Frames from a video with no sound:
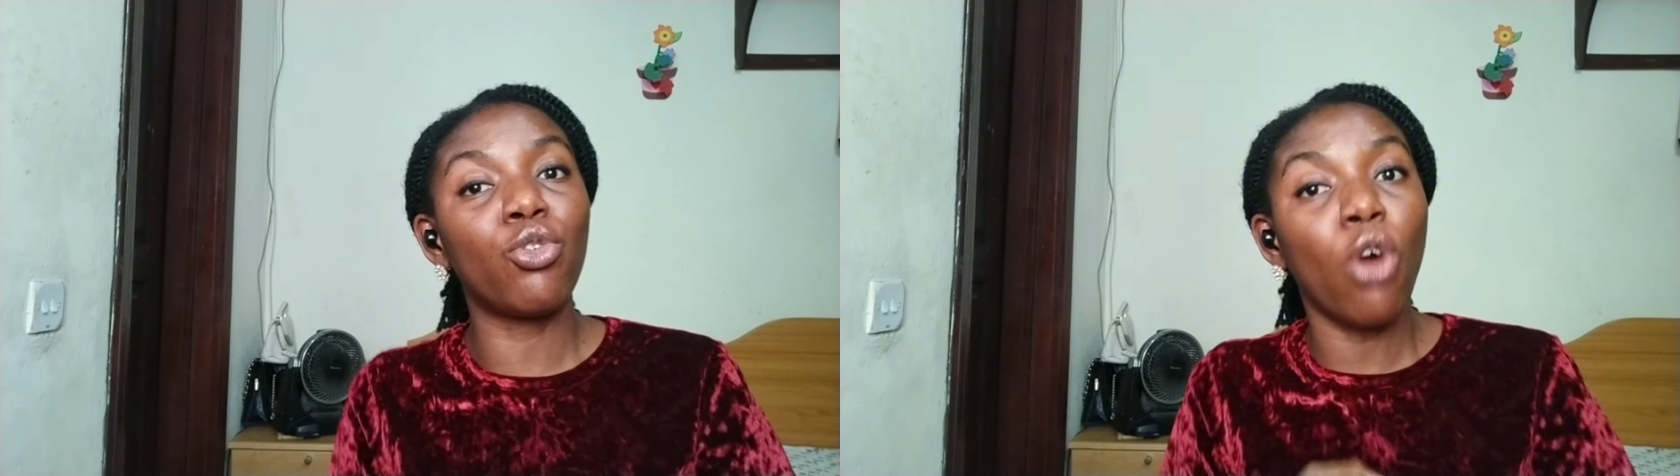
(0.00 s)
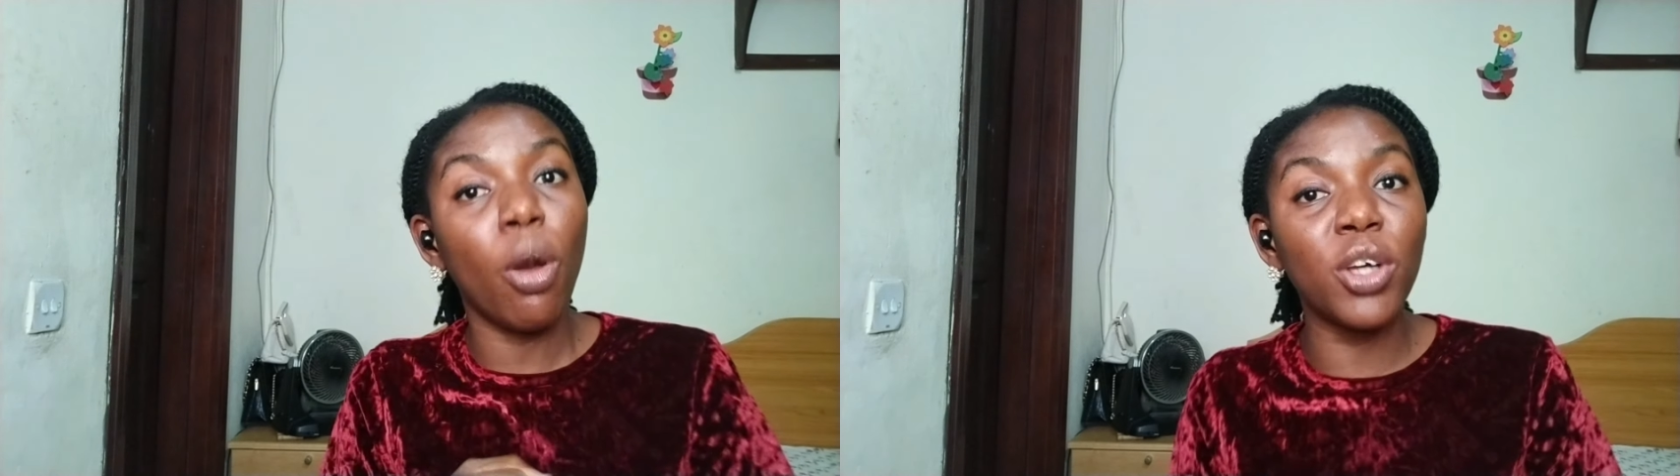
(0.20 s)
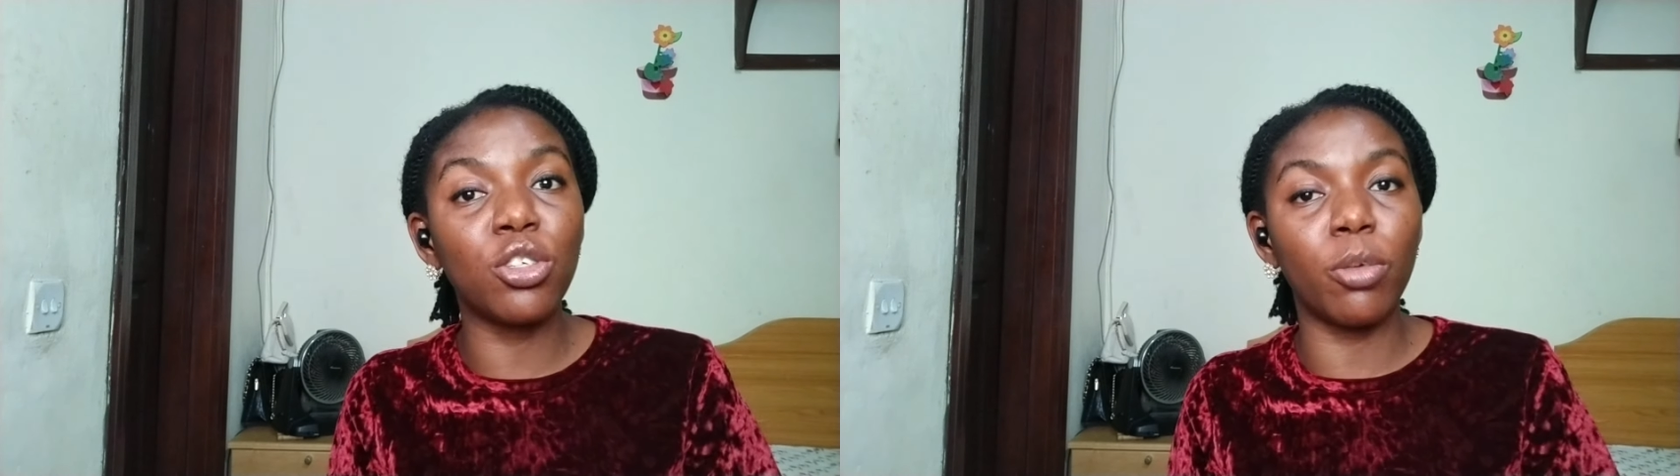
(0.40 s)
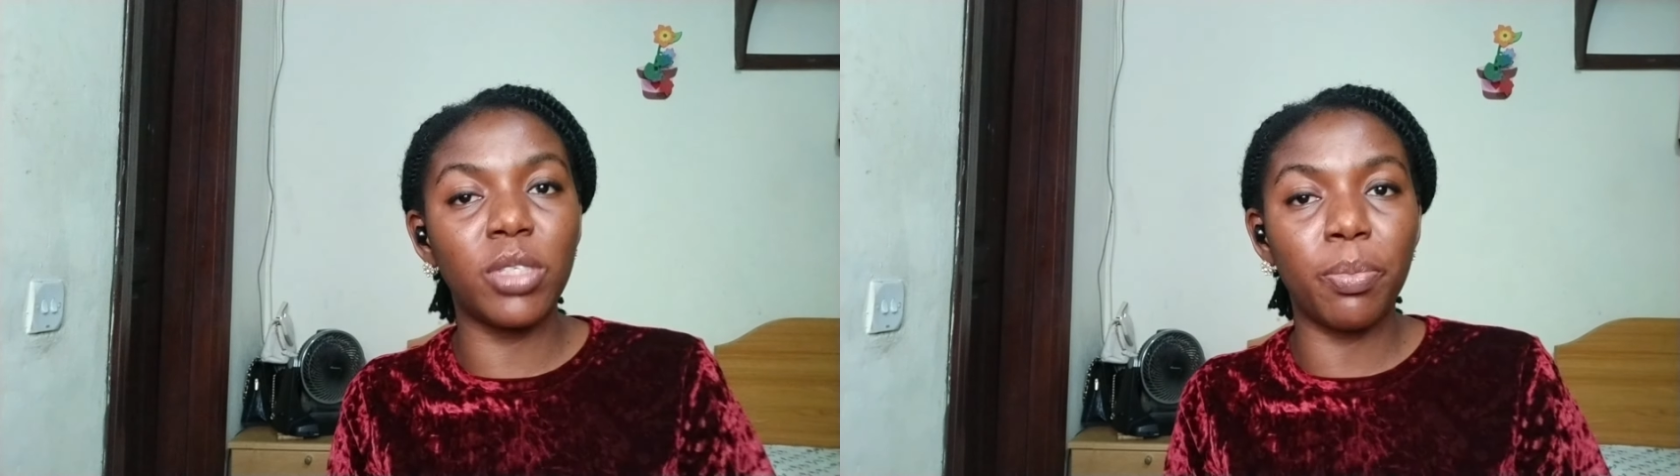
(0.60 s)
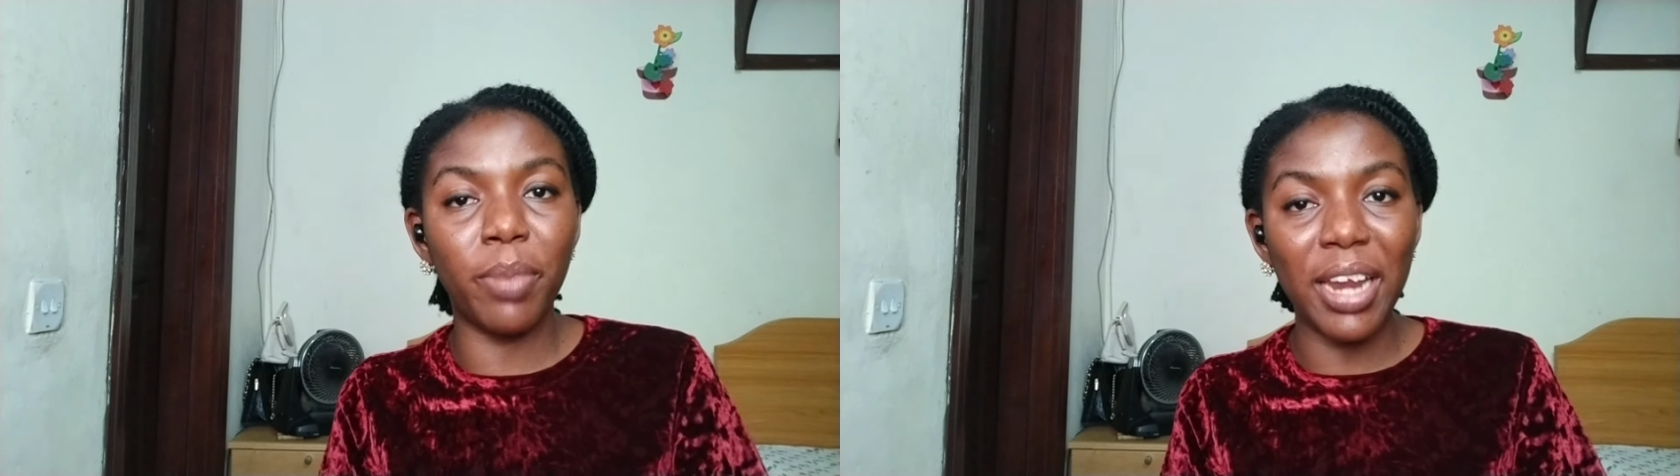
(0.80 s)

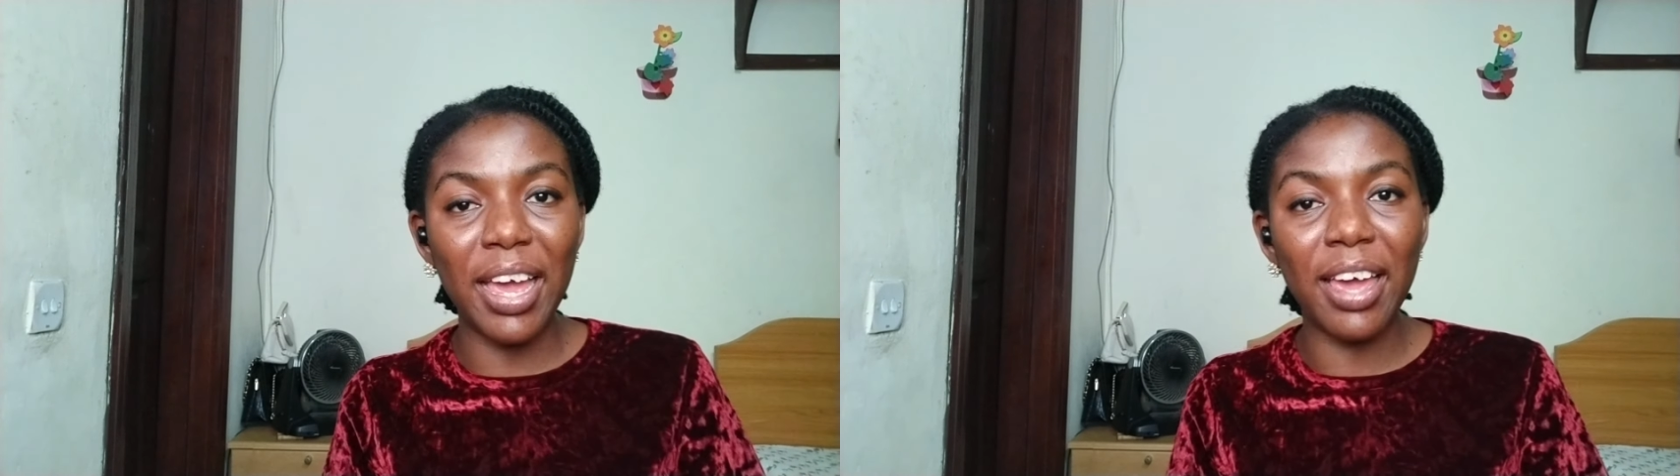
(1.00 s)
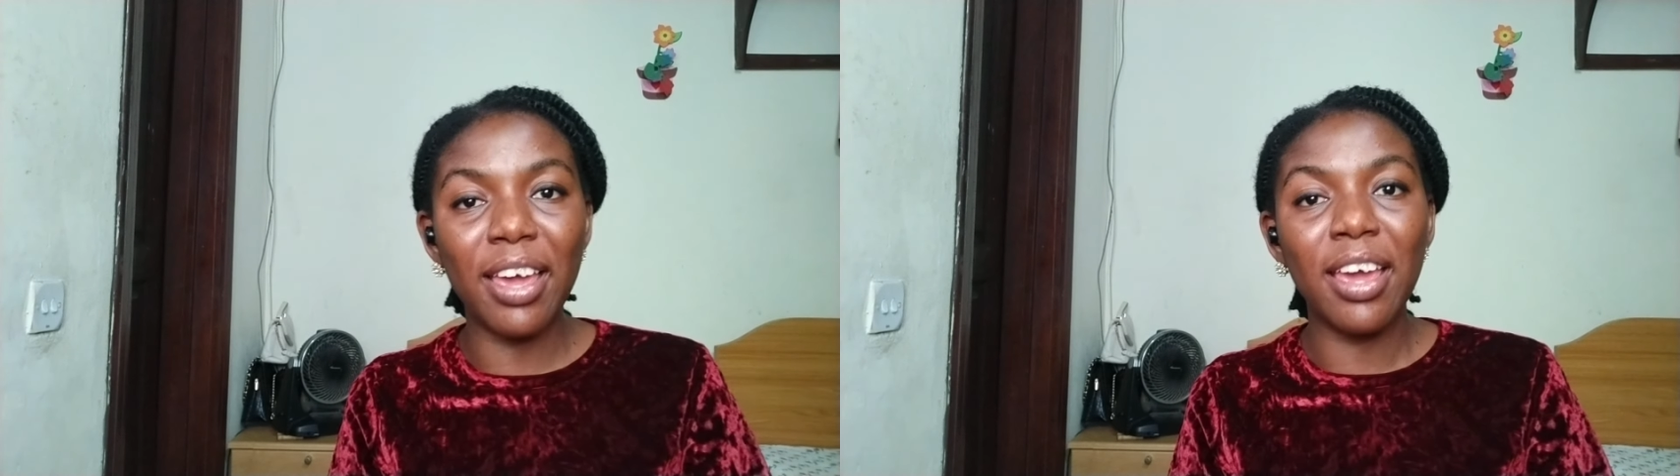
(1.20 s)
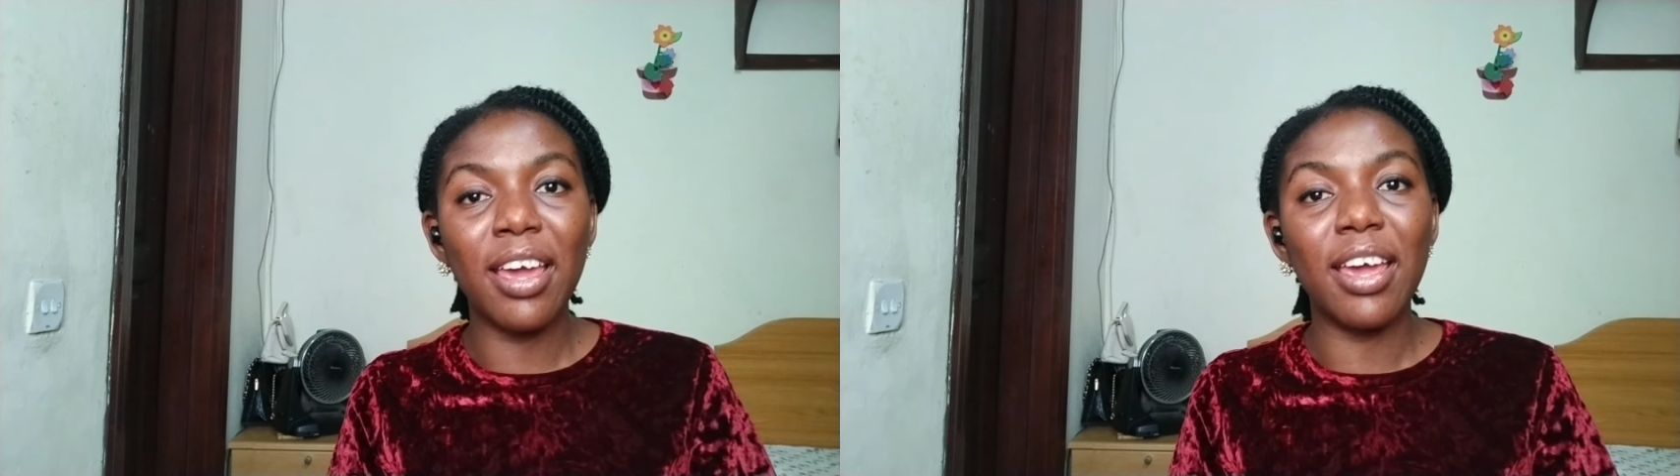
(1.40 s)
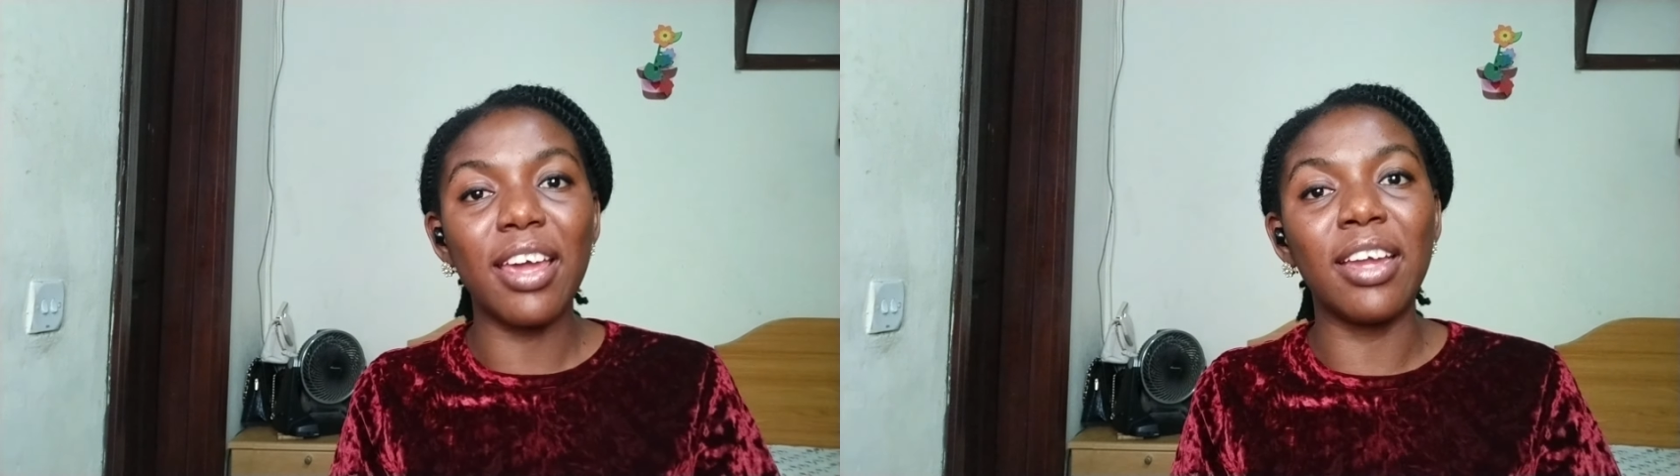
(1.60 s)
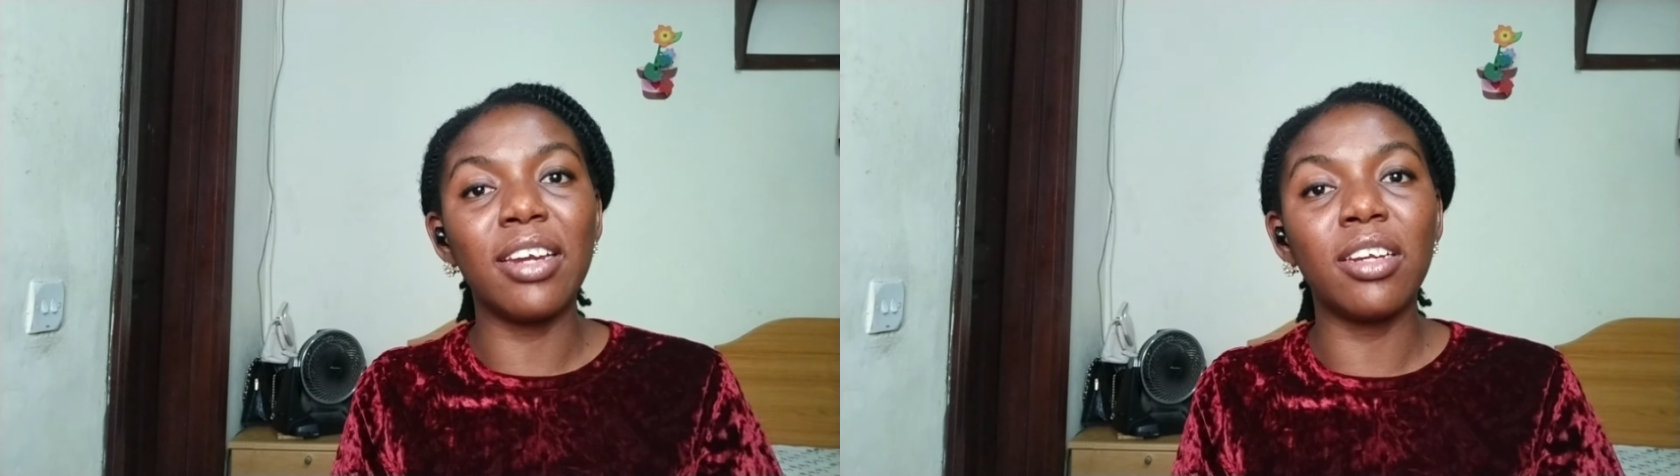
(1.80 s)
chromosomes play
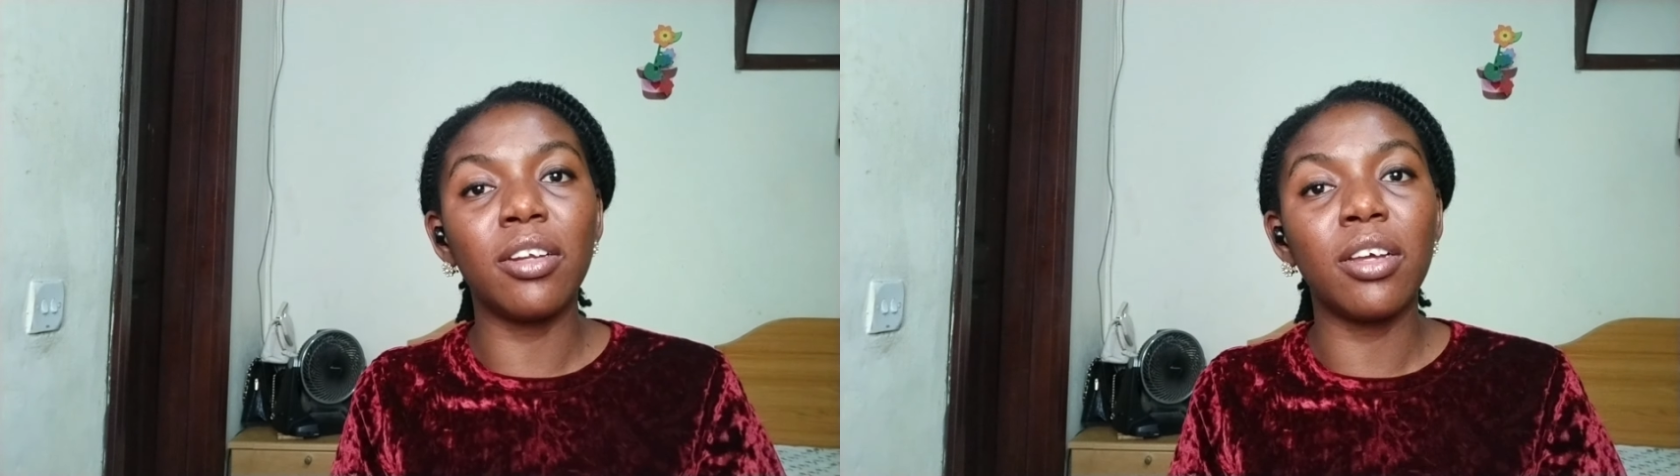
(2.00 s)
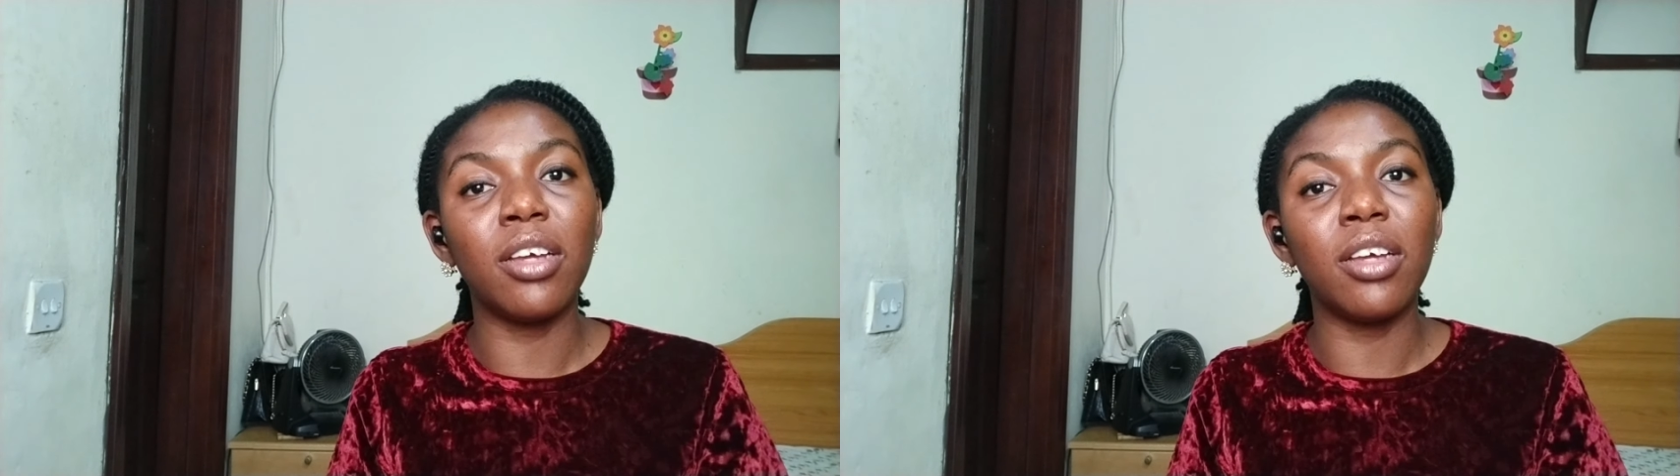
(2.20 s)
in